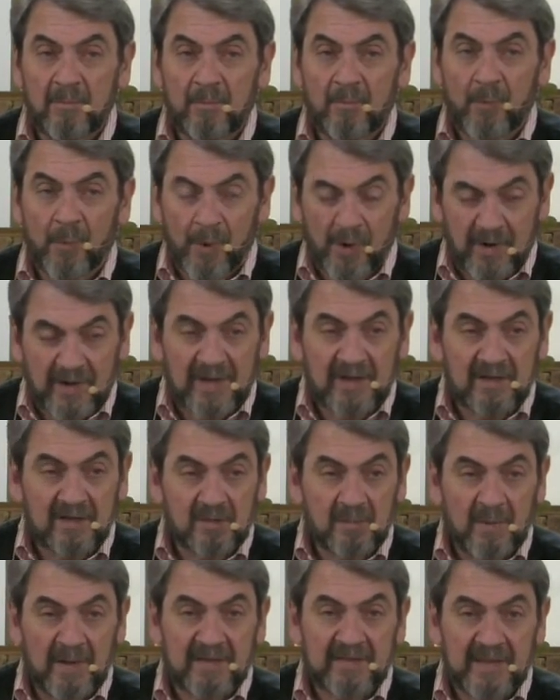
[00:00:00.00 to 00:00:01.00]
working
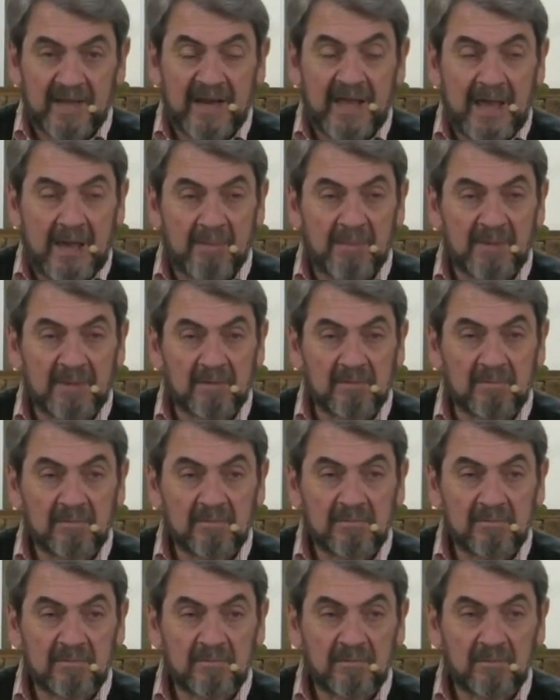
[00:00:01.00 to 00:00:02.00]
to make that happen
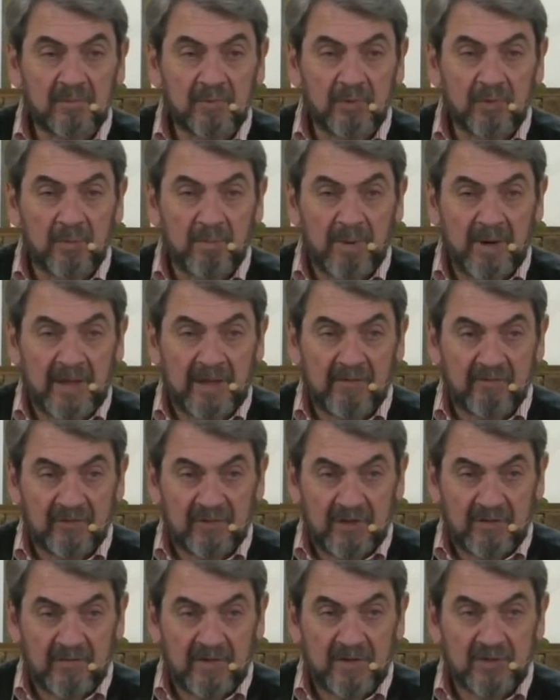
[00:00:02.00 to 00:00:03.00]
through the plan of
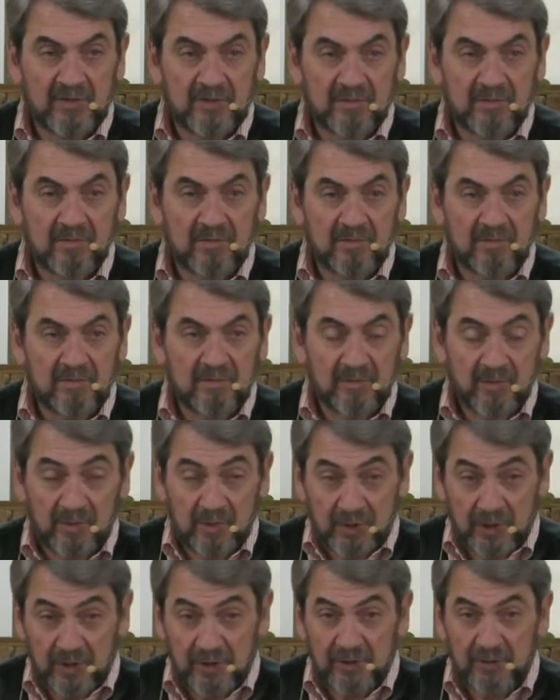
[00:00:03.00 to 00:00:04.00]
salvation, through
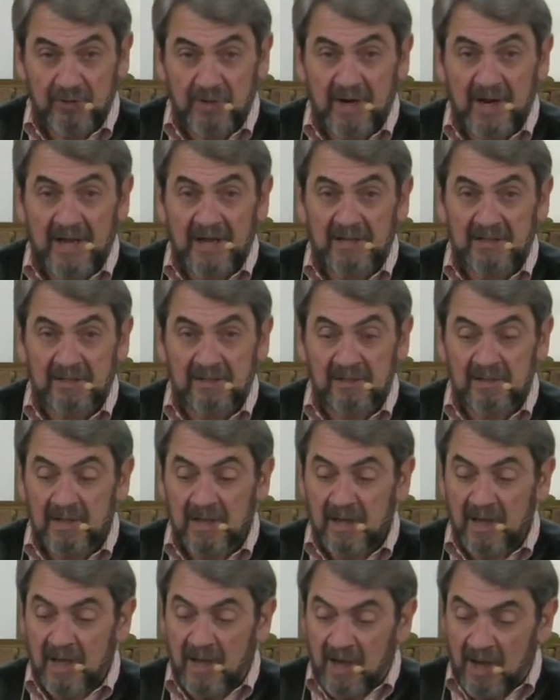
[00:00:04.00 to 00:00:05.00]
Jesus Christ,
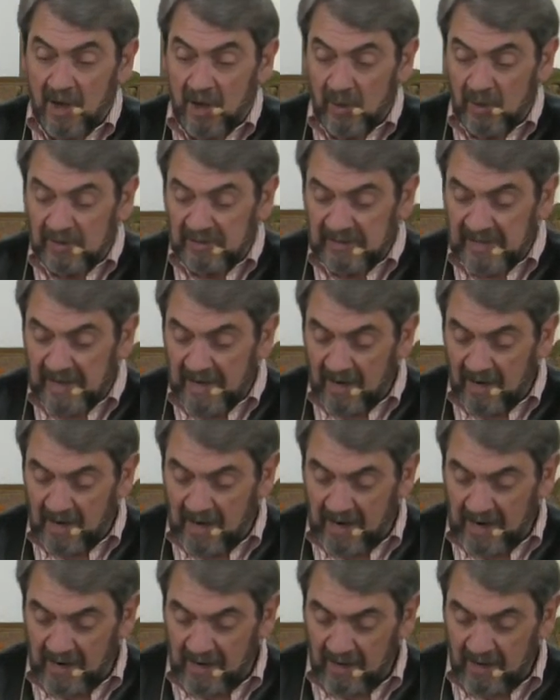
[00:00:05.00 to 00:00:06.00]
who is now
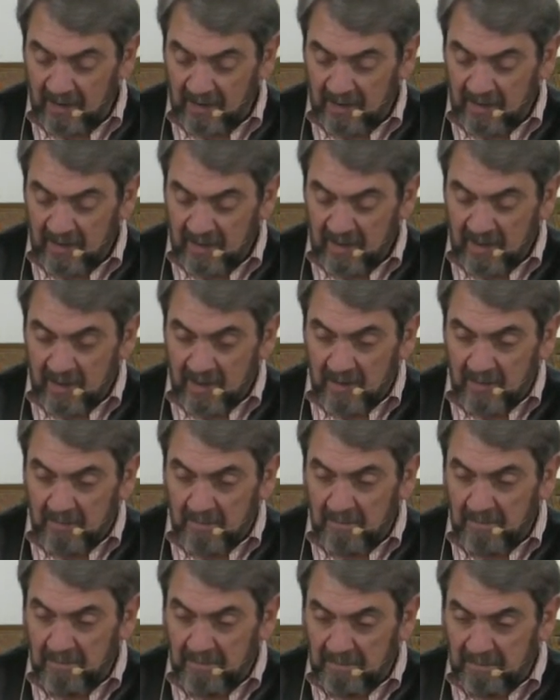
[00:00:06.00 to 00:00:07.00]
our
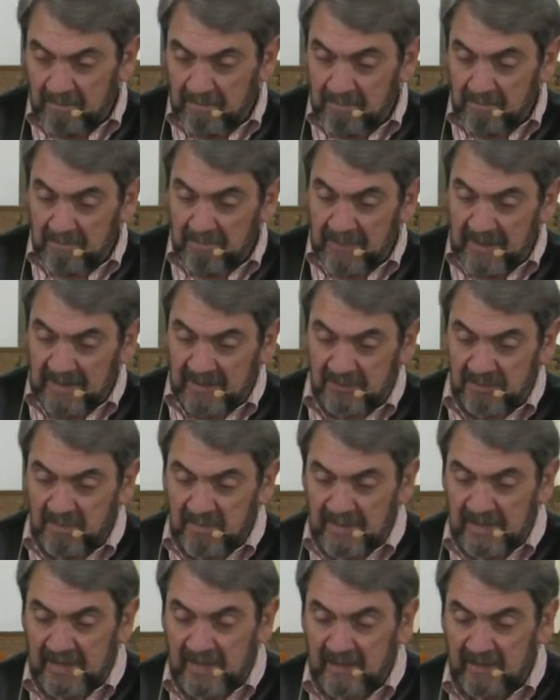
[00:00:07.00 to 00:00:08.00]
best
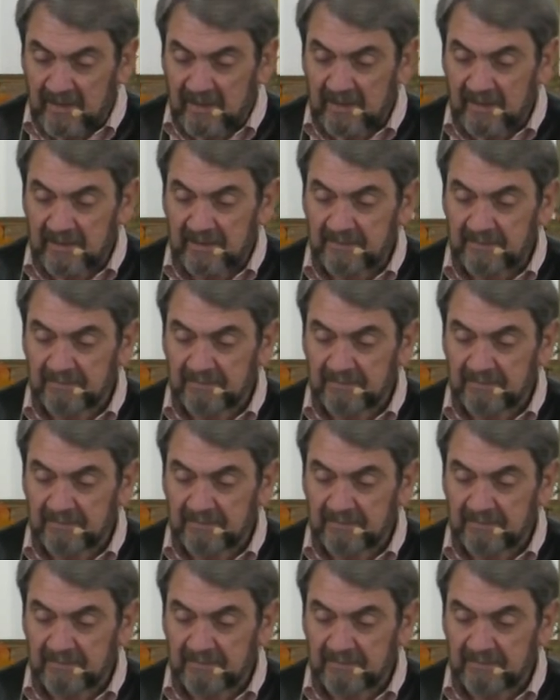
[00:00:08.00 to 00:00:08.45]
mediator.